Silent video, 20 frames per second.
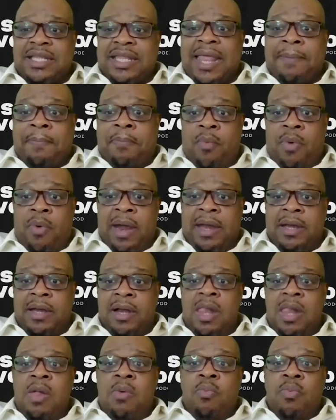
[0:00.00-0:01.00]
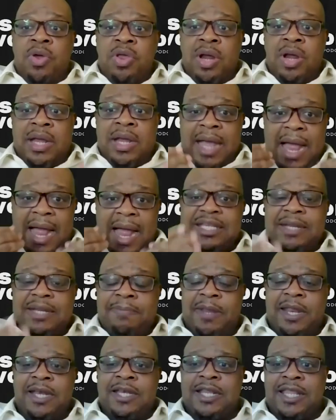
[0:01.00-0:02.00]
to that point, where you're
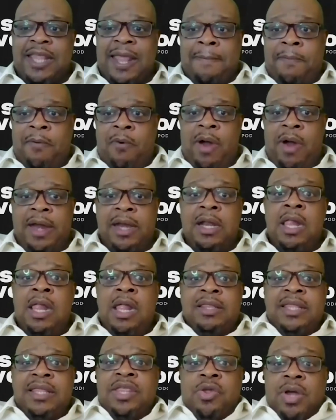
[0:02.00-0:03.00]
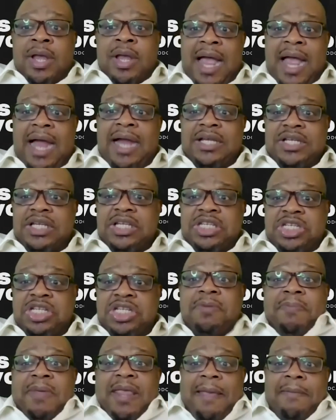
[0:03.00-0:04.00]
contemplating to that point, then your conscience
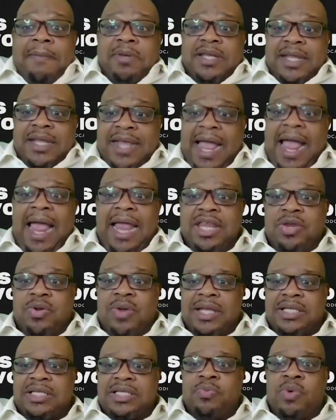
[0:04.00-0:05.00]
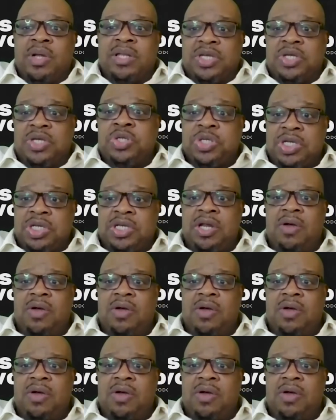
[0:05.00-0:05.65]
should be able to guide you as to what you should